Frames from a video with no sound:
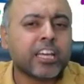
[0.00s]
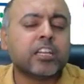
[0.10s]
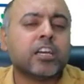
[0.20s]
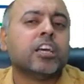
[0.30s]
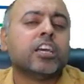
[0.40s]

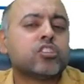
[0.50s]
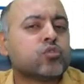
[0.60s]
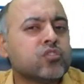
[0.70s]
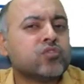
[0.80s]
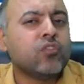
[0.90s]
In
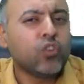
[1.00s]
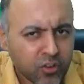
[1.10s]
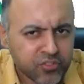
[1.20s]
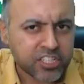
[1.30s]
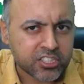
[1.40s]
histones, we have a
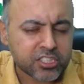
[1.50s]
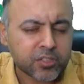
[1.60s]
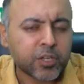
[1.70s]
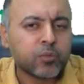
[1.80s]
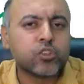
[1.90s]
lot of
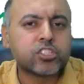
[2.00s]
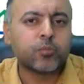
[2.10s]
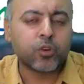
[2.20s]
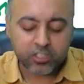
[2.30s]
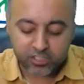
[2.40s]
changes, but most
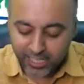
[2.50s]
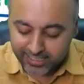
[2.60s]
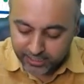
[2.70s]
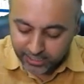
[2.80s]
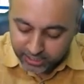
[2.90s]
important is the
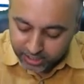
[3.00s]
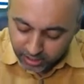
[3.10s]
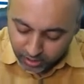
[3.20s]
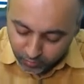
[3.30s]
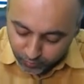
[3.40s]
acetylation,